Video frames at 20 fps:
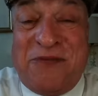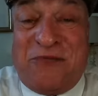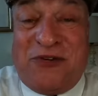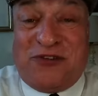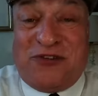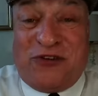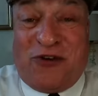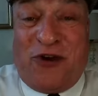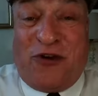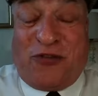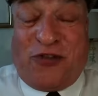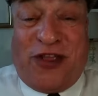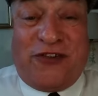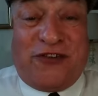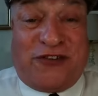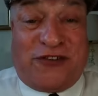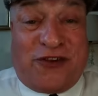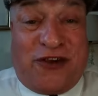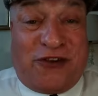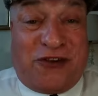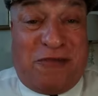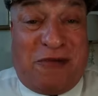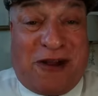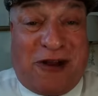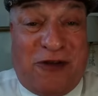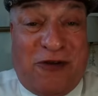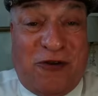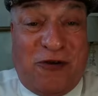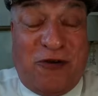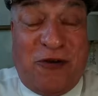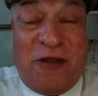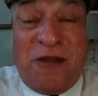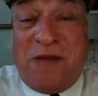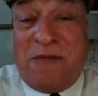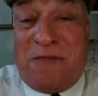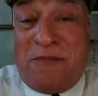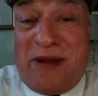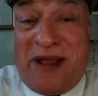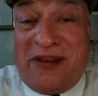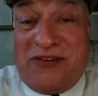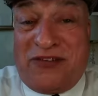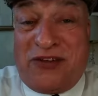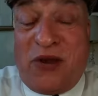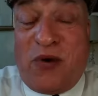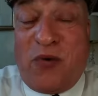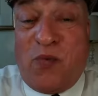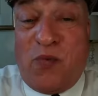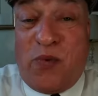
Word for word: Well, do you not think Scottie McClue might